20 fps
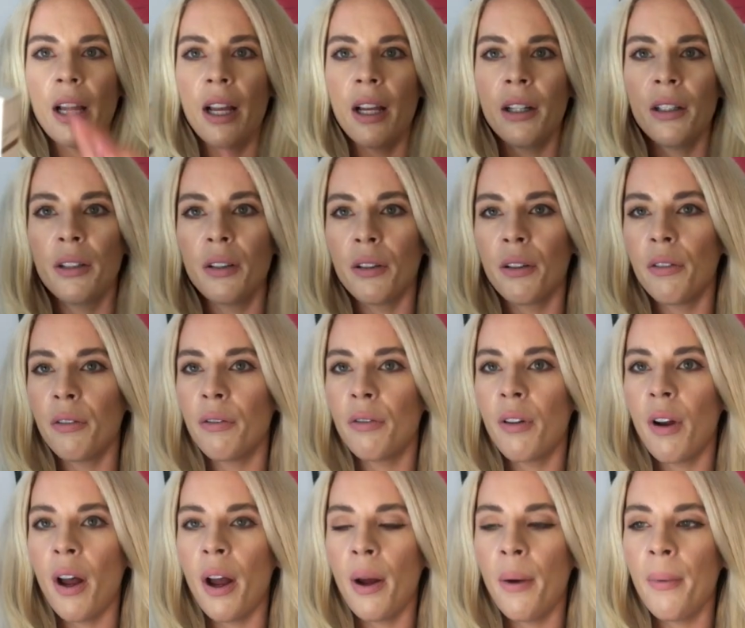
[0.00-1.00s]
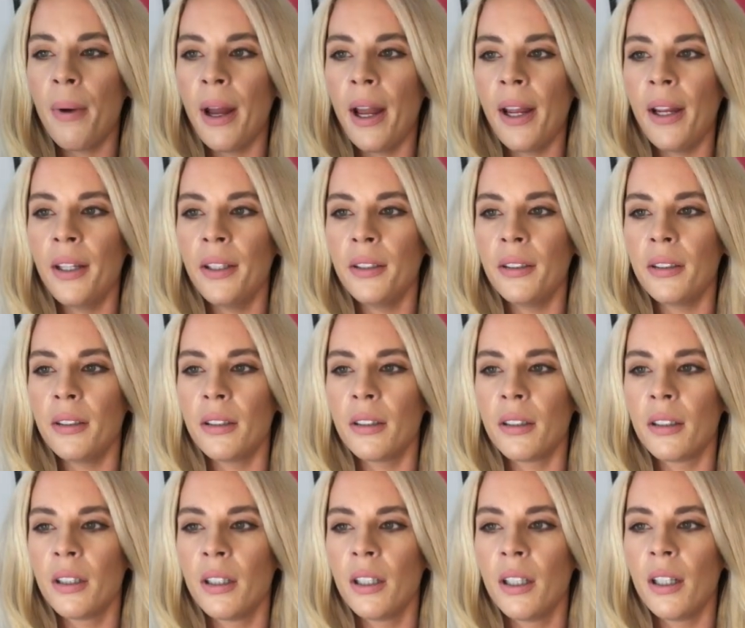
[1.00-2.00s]
and flyaways,
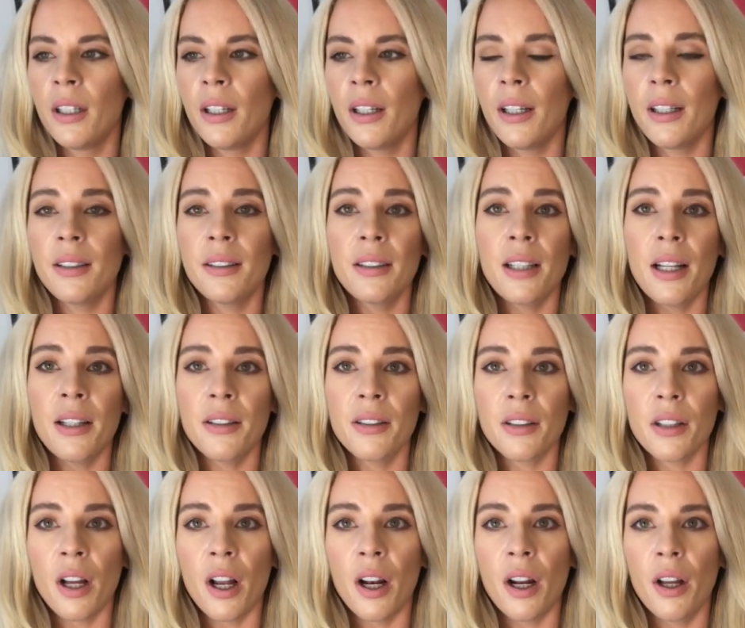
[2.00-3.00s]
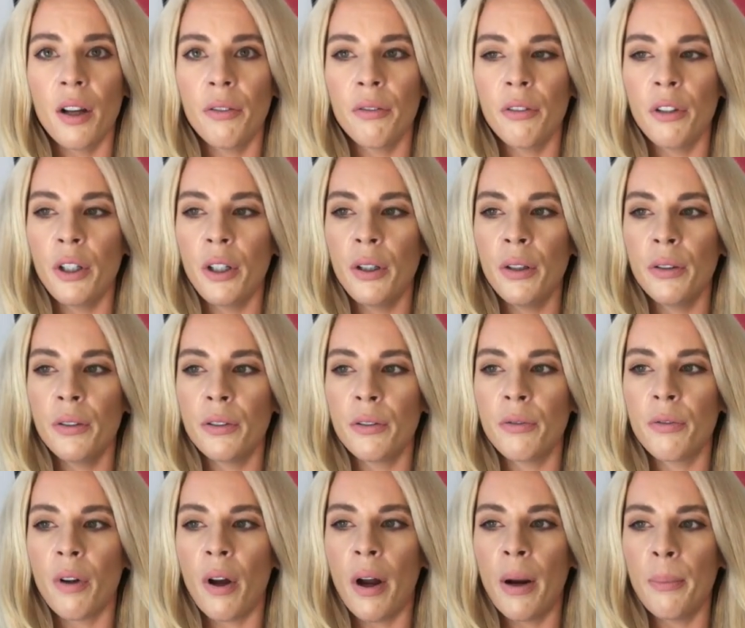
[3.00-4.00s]
extends colour and renews
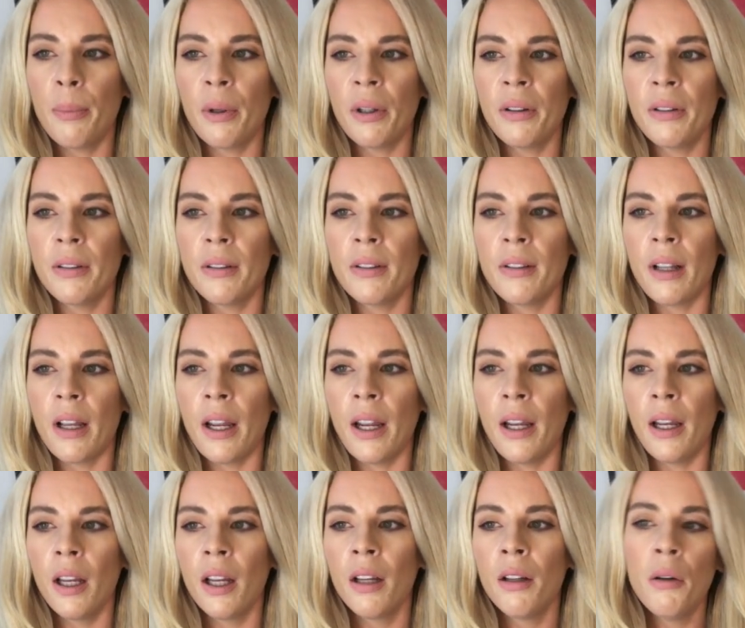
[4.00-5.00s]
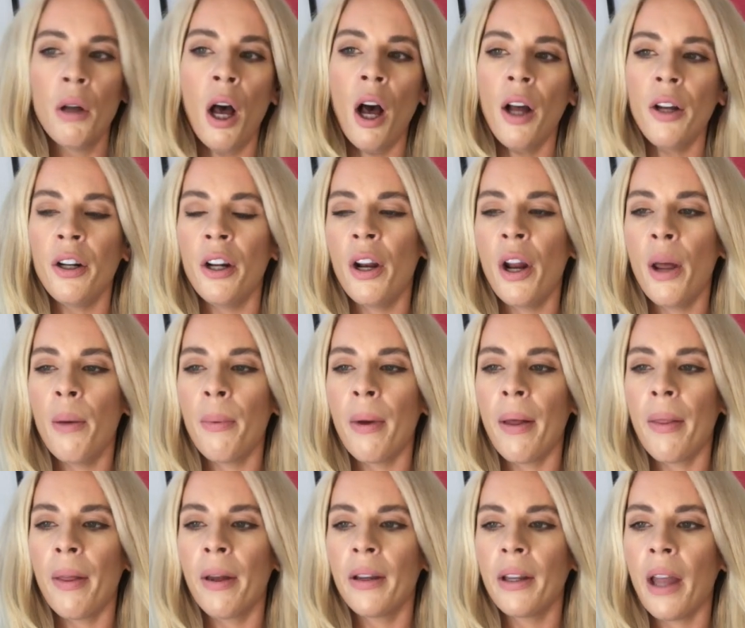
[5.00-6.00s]
vibrancy. I don't know
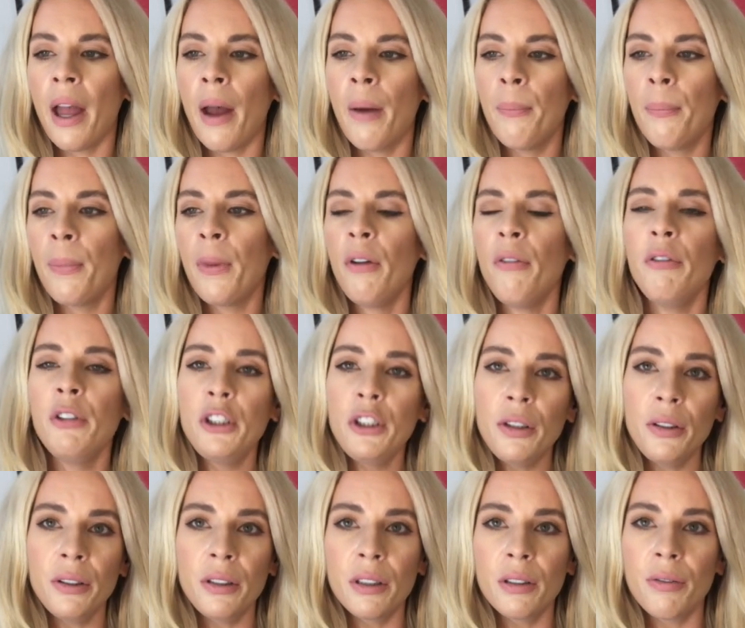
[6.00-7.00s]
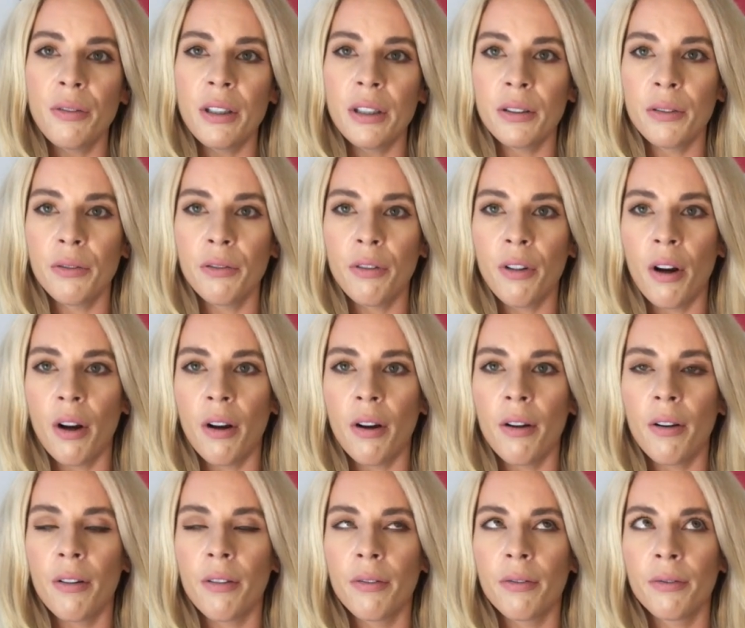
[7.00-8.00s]
about that yet. Reduces frizz and flyaways.
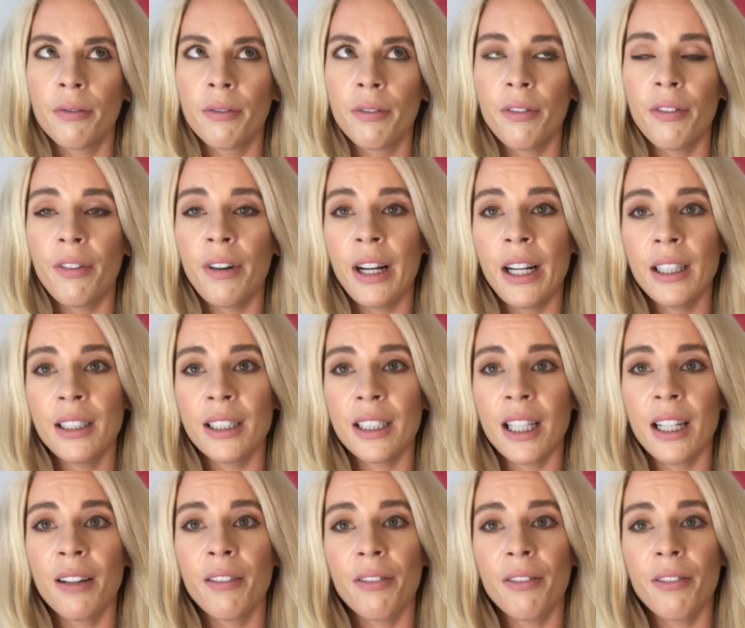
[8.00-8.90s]
Frizz